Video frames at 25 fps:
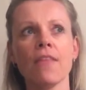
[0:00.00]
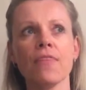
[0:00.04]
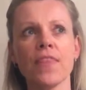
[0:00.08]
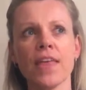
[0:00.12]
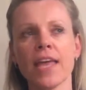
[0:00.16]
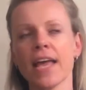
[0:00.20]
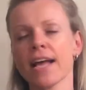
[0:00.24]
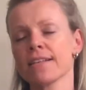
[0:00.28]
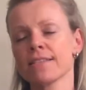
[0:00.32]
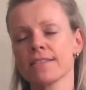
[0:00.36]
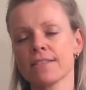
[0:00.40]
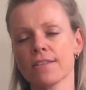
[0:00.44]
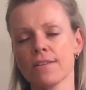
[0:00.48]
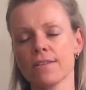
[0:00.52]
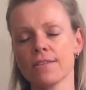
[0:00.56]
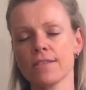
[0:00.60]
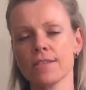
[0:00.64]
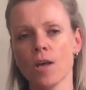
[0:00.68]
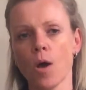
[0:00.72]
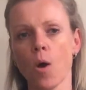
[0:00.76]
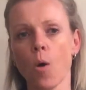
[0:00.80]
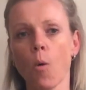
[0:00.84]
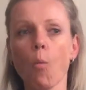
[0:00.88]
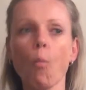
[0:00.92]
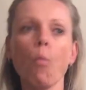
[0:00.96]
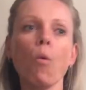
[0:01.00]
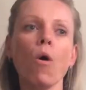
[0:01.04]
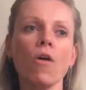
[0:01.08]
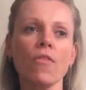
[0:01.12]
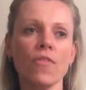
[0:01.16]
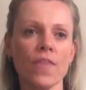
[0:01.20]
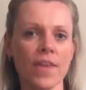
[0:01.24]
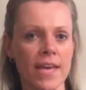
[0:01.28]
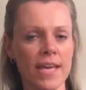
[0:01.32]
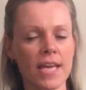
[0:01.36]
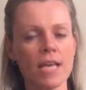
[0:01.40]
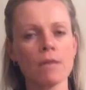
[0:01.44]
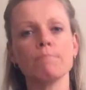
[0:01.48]
They ask us what
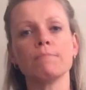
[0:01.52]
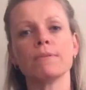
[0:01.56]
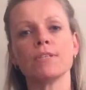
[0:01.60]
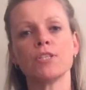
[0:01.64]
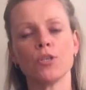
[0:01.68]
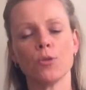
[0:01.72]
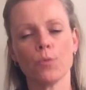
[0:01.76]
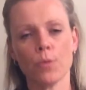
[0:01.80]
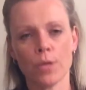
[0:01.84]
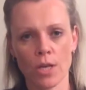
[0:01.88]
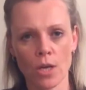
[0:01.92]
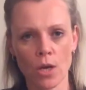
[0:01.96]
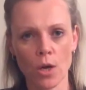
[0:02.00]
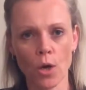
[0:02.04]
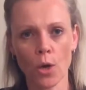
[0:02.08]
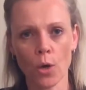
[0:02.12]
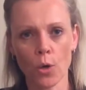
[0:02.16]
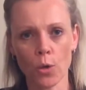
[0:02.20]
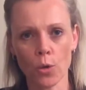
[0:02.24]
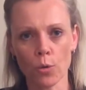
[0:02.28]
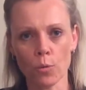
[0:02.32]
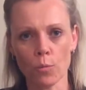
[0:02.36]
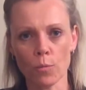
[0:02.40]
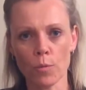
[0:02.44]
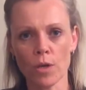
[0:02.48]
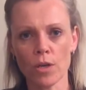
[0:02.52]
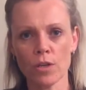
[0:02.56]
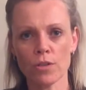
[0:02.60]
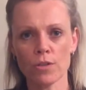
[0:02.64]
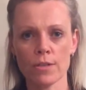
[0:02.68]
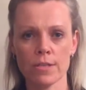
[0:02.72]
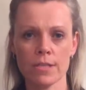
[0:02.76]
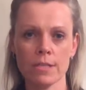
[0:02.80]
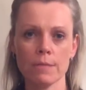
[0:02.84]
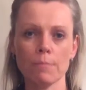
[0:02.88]
they can be doing at home to